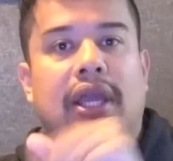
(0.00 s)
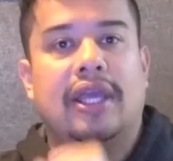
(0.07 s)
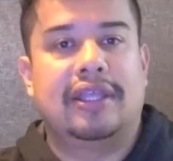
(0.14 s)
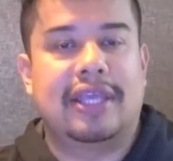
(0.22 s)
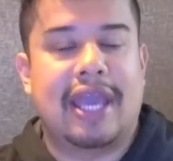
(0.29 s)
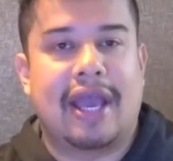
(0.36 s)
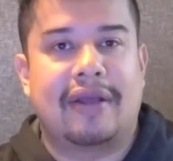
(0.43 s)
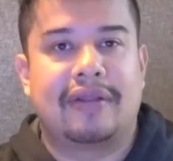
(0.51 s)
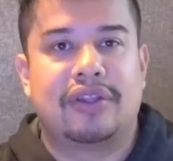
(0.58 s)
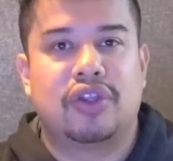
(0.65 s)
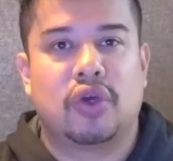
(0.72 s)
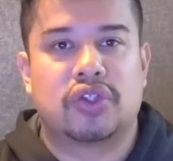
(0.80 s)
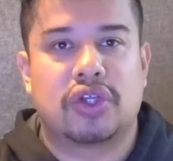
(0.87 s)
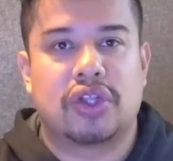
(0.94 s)
And yeah,
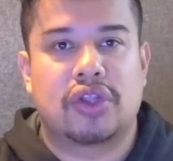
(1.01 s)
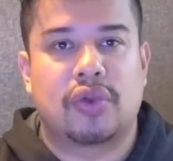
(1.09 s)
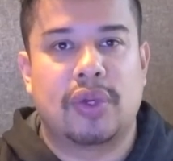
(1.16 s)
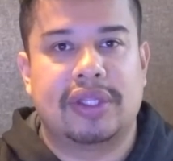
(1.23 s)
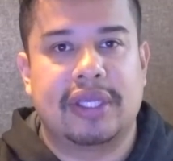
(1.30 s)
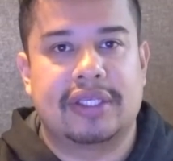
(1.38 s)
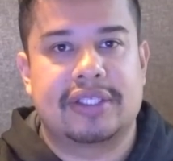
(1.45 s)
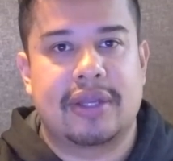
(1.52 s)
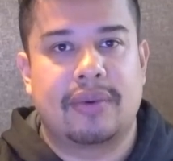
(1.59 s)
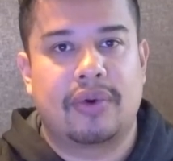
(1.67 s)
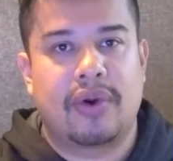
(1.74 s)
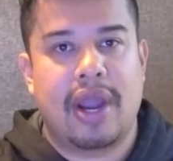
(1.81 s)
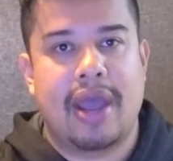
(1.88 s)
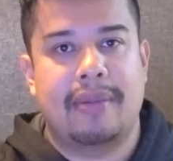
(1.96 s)
those are the 3 things I
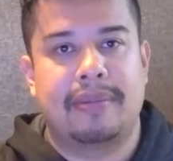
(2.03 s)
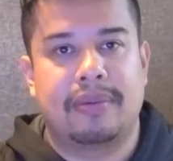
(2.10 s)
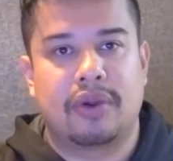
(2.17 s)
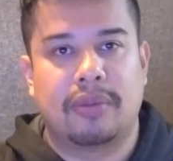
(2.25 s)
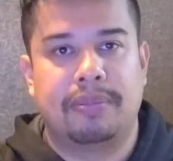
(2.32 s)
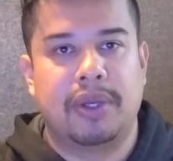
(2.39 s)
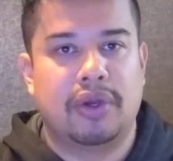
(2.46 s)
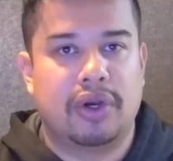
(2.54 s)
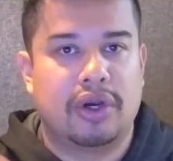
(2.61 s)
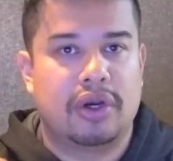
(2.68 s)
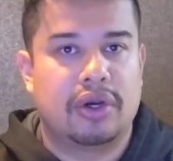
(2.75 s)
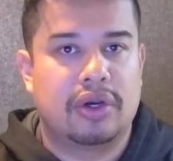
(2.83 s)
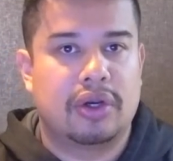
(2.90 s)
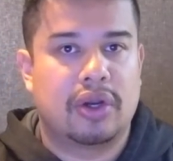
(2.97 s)
would grab. Computer,
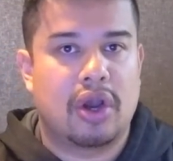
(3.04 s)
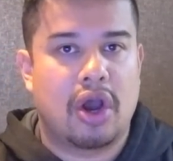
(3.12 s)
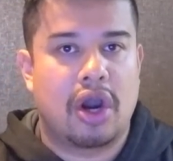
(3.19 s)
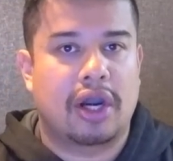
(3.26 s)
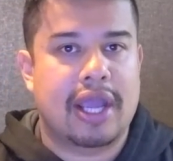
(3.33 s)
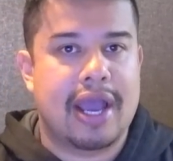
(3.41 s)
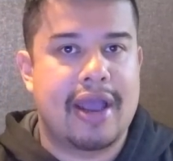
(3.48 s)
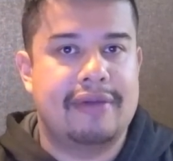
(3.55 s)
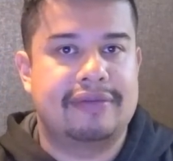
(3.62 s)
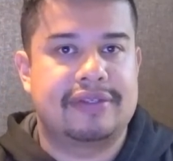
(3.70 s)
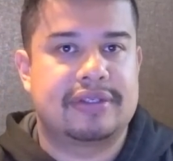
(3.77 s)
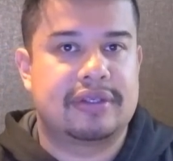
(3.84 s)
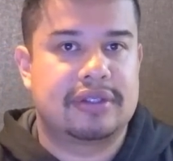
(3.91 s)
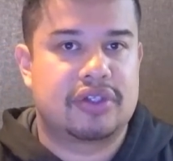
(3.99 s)

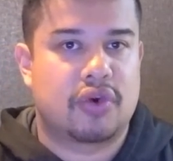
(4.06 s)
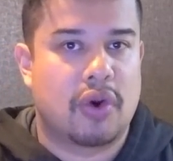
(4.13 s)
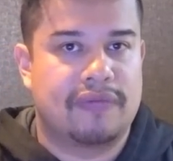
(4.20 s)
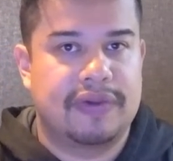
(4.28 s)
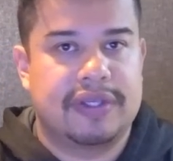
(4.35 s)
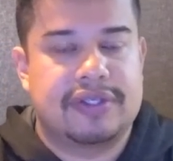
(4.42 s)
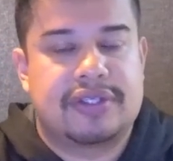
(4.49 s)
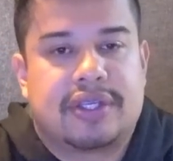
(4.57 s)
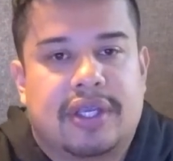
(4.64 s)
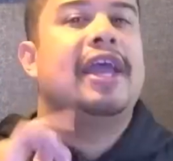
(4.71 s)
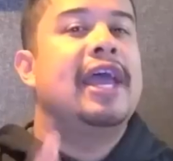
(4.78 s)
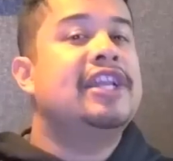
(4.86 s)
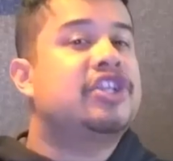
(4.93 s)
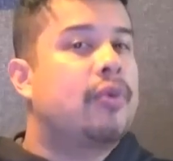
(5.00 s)
archives, trophies.
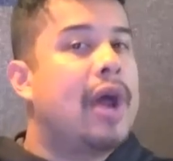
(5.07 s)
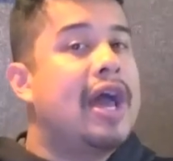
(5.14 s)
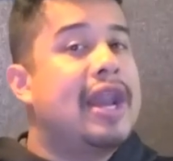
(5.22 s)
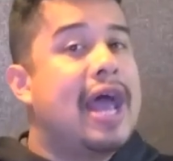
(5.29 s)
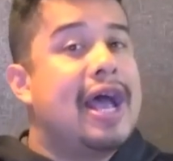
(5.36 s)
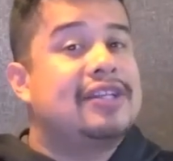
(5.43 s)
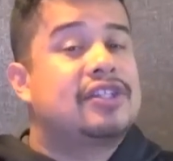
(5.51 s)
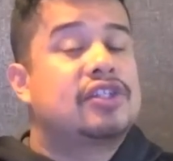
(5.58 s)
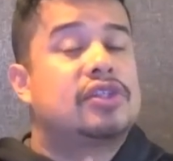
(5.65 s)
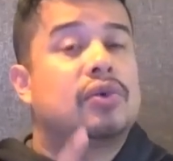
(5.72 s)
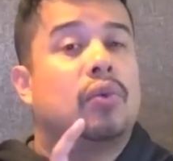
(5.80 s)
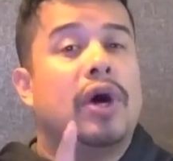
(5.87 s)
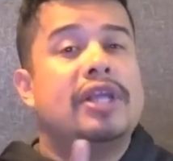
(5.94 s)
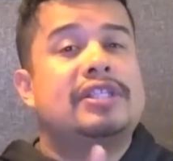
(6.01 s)
Hitch a Ride asks,
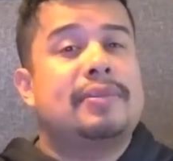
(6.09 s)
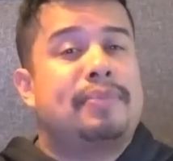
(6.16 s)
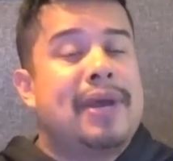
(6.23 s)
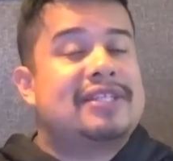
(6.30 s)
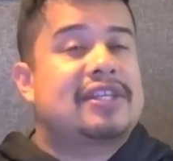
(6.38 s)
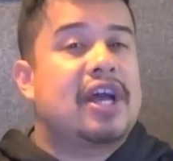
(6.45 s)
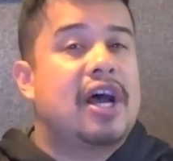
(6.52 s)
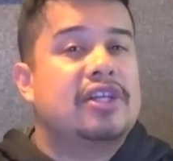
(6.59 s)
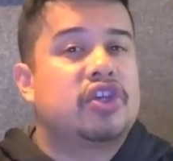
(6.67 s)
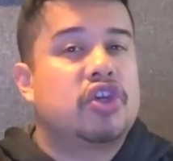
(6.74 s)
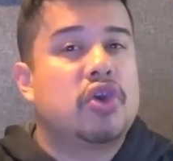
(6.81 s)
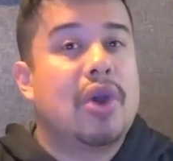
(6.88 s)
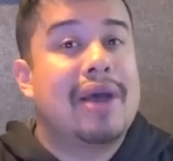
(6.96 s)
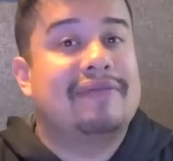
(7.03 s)
what is the best
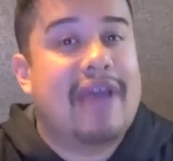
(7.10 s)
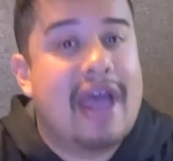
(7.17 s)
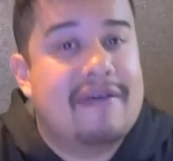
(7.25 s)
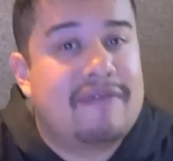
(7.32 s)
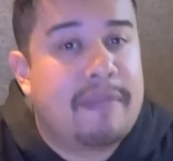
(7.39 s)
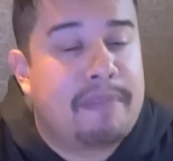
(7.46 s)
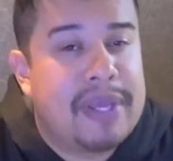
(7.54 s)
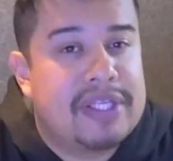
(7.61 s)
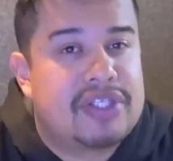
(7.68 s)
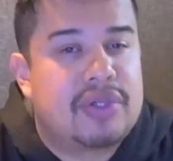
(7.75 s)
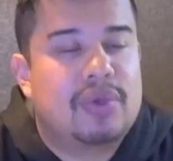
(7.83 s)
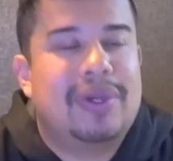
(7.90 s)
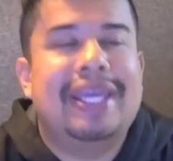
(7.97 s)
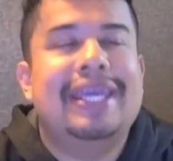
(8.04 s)
concert you have ever been
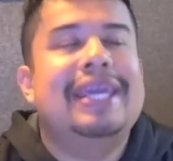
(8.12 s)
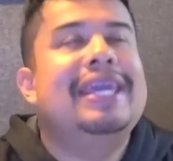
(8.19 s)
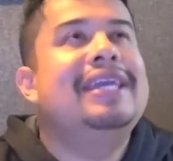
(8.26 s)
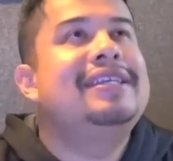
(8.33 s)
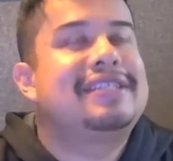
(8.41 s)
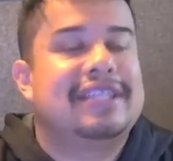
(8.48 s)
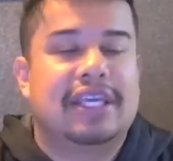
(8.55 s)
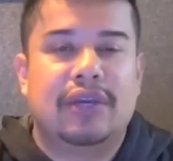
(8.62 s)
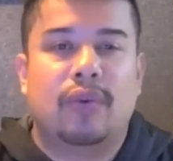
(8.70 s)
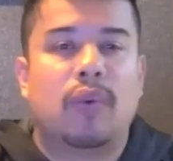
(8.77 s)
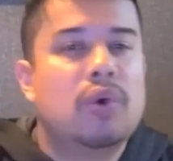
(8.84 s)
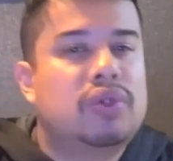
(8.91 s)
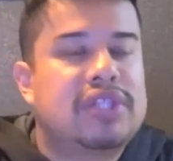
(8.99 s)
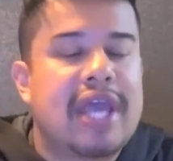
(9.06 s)
to? Easy.
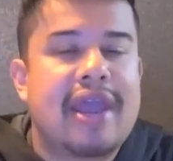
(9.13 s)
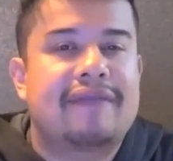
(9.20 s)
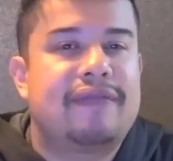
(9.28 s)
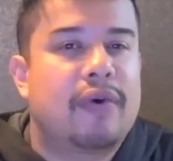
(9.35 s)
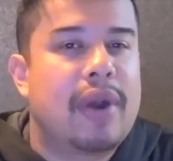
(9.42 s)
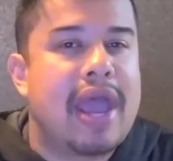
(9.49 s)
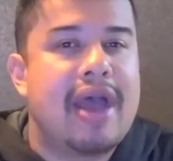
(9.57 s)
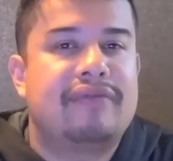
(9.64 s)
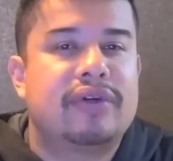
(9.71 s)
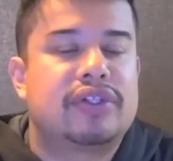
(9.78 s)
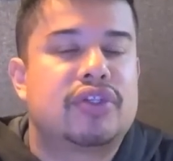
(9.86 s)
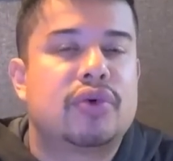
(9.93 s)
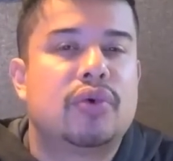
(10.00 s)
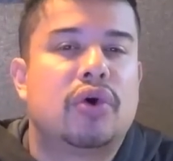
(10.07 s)
Wu-Tang Forever
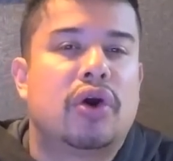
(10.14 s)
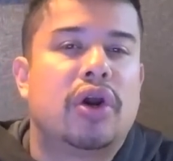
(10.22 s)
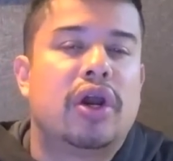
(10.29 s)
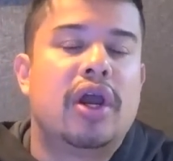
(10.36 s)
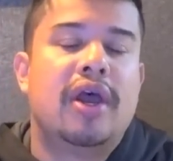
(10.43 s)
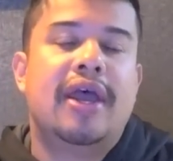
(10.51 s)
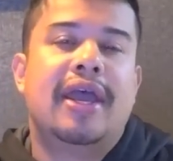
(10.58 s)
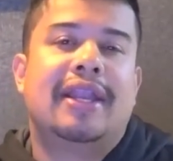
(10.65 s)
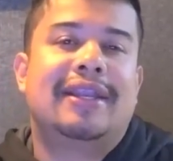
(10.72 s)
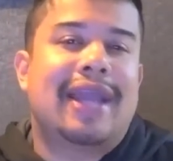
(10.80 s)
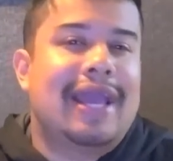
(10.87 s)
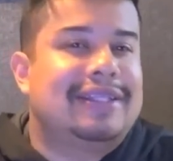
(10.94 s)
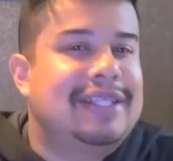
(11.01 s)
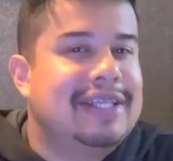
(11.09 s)
Tour.
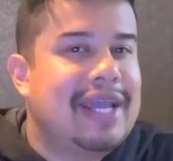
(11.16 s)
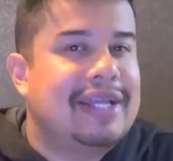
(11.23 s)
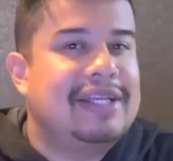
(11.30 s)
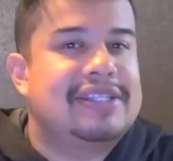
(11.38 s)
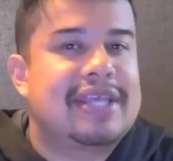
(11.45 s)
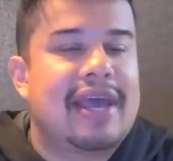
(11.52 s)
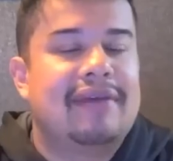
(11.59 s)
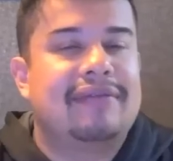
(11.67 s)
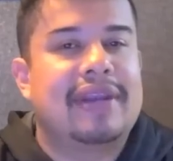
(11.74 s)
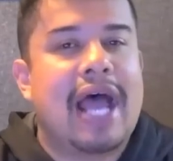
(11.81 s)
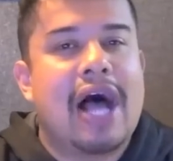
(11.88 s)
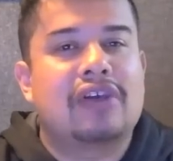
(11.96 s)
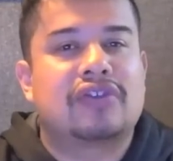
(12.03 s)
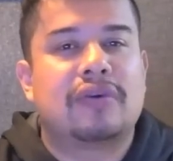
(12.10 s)
1997,
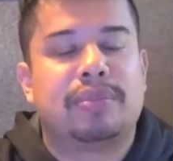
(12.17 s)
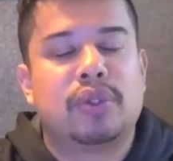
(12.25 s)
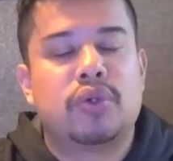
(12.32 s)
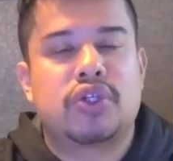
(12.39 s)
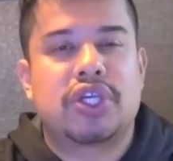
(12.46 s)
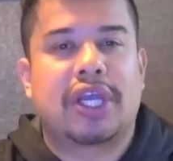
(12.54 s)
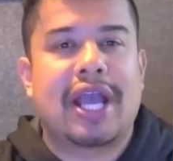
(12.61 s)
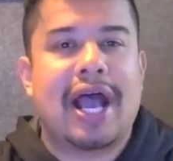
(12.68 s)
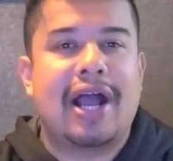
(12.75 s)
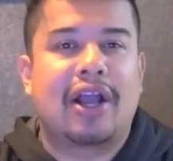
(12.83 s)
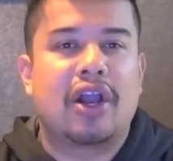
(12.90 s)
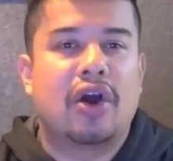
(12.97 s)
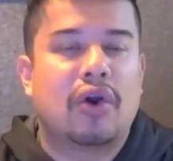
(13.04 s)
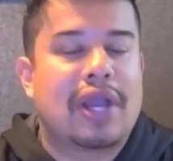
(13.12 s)
House of Blues,
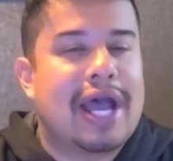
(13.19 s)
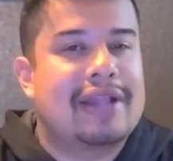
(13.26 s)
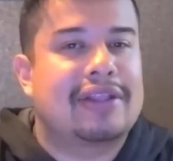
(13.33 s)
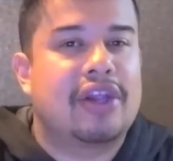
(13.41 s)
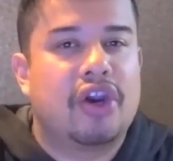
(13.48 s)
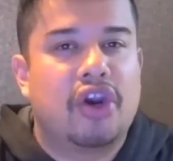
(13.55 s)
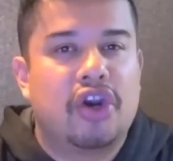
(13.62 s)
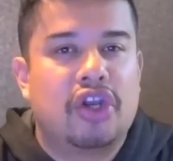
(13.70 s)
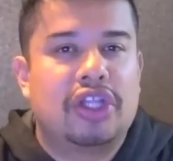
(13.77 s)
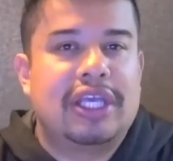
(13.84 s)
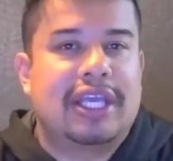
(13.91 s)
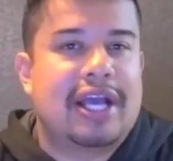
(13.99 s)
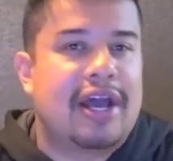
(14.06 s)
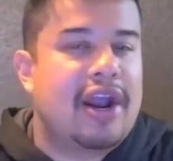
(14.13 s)
Chicago. Got there
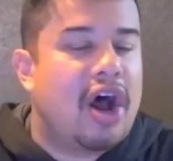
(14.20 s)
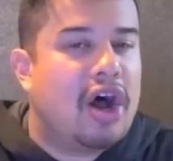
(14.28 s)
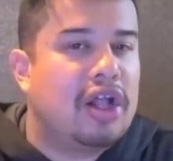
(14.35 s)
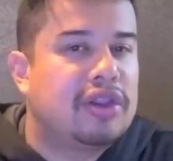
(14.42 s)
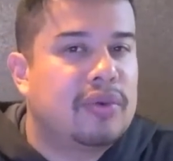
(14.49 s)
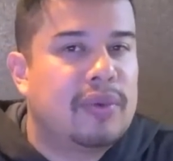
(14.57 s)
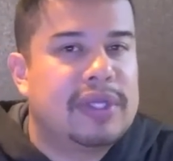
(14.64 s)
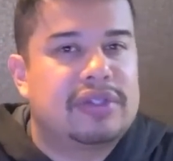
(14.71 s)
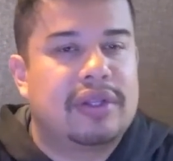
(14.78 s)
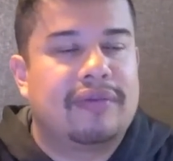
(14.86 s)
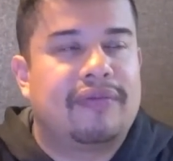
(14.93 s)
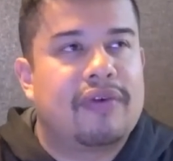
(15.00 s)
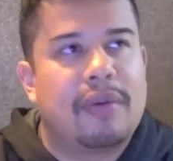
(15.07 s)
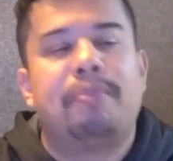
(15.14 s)
early, got all the way to the
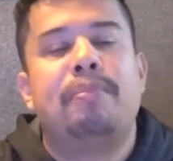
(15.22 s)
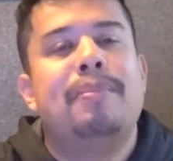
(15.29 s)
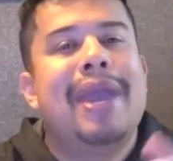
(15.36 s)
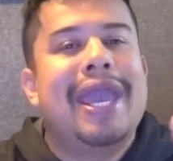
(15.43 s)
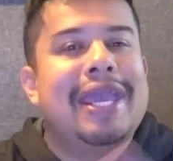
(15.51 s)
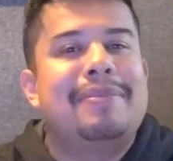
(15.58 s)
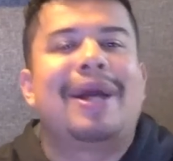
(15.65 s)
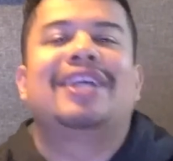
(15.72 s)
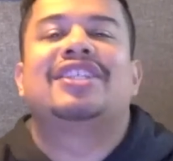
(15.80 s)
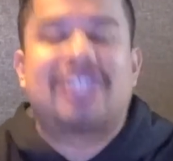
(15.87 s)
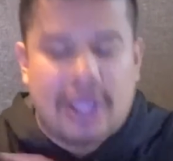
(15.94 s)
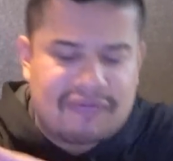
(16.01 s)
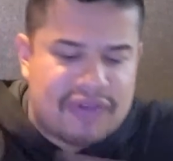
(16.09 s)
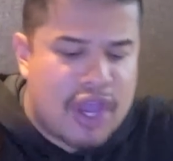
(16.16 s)
front, made
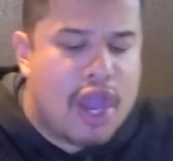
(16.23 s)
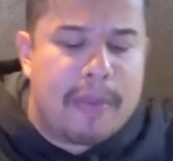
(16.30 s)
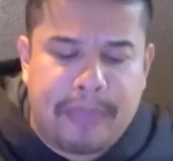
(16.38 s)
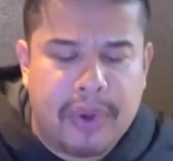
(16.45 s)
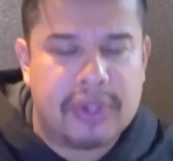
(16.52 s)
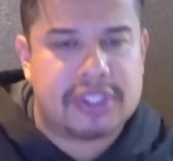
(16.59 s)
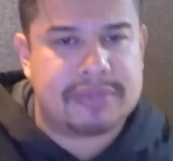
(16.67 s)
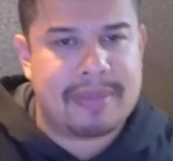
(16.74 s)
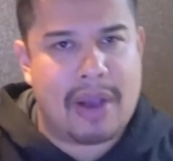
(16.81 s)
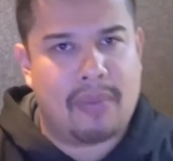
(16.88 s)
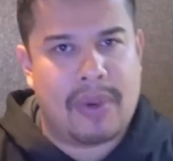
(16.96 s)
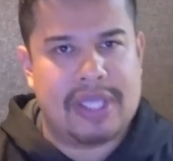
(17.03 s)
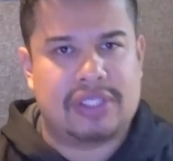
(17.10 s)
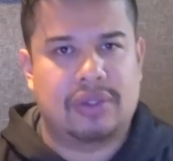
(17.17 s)
myself, pushed
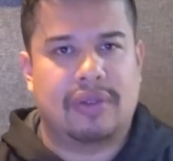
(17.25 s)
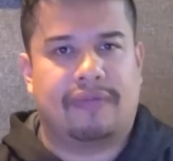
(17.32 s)
my way to the